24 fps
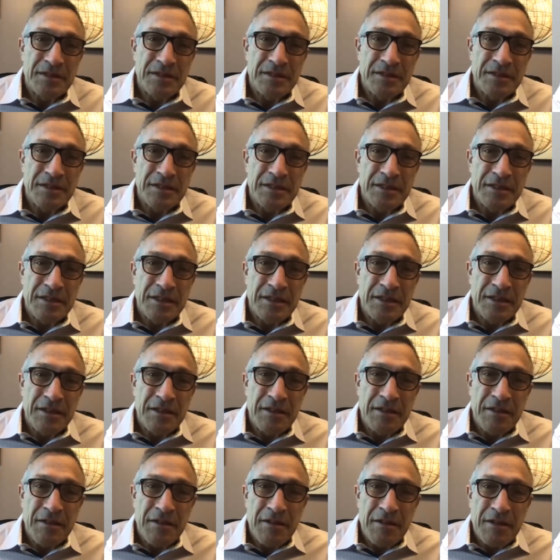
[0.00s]

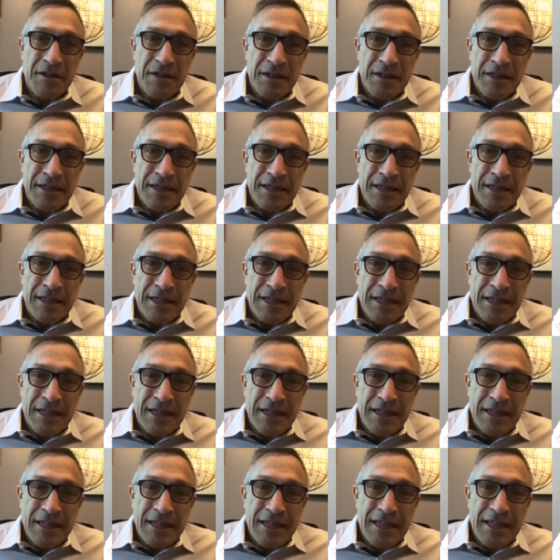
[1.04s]

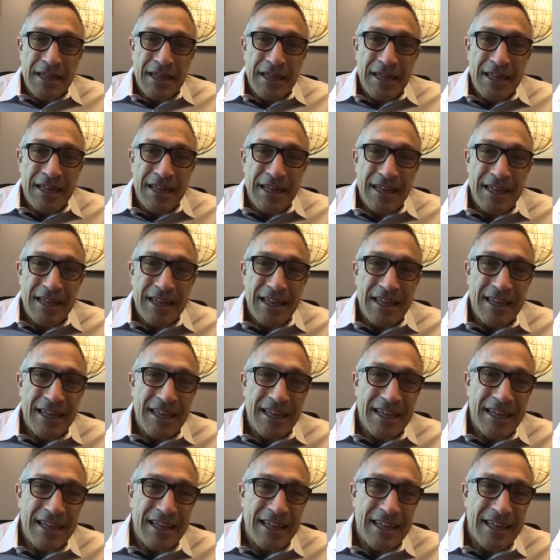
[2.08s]

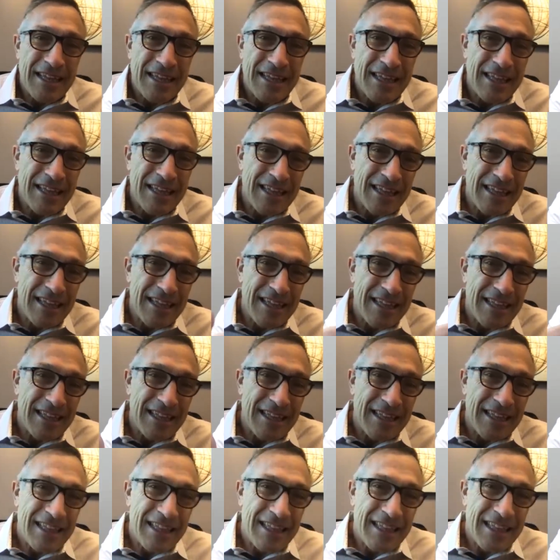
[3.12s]

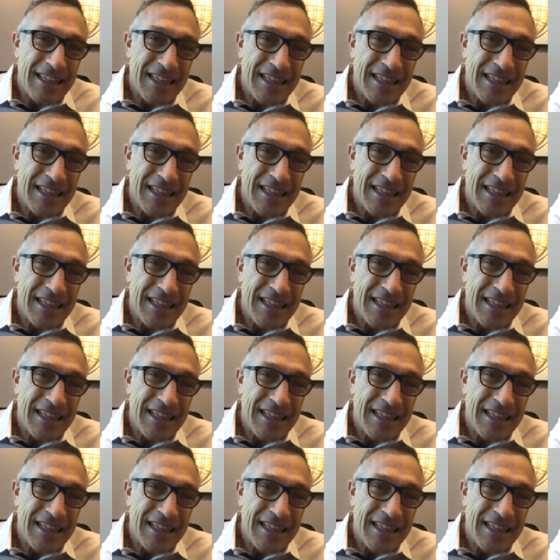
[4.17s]
This person isn't speaking.